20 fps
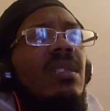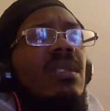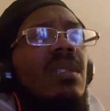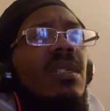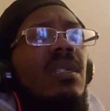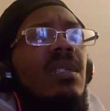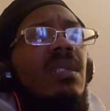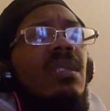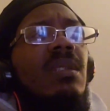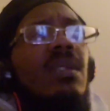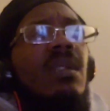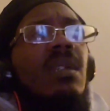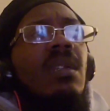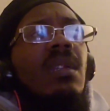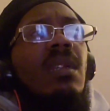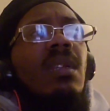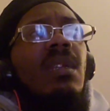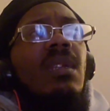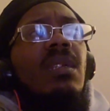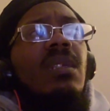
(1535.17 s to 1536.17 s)
sis.
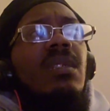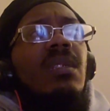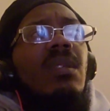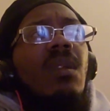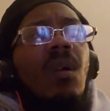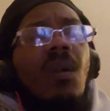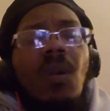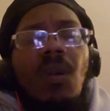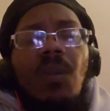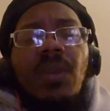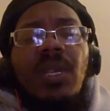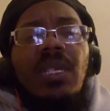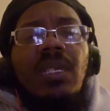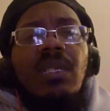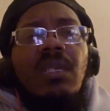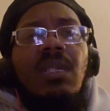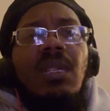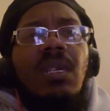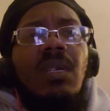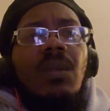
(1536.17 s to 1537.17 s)
It's
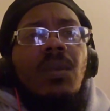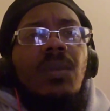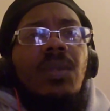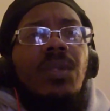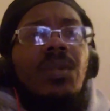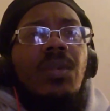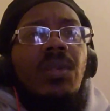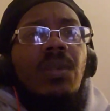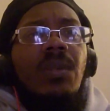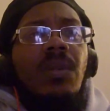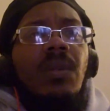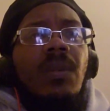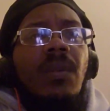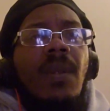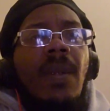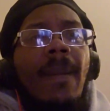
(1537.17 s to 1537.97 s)
always love with you.